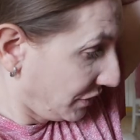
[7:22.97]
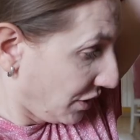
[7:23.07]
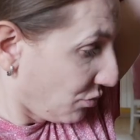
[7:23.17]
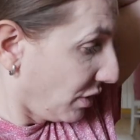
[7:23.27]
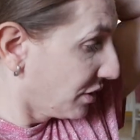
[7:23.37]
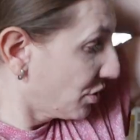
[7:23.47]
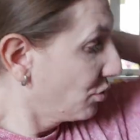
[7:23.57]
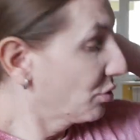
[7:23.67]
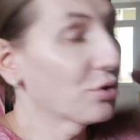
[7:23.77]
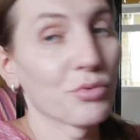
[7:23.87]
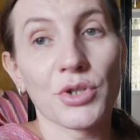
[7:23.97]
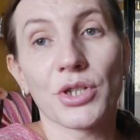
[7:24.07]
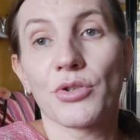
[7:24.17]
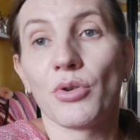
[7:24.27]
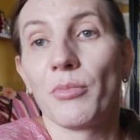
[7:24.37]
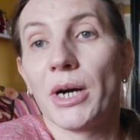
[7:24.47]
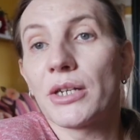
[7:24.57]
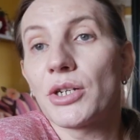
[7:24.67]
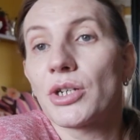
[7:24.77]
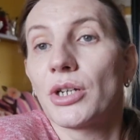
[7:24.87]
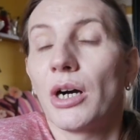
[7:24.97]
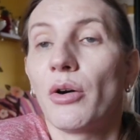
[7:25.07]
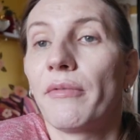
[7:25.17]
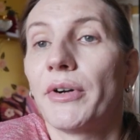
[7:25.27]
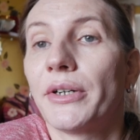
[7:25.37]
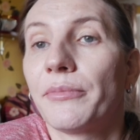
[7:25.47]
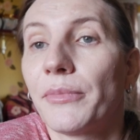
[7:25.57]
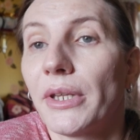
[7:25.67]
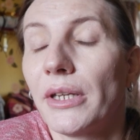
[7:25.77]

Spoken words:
this one is not used so much. However,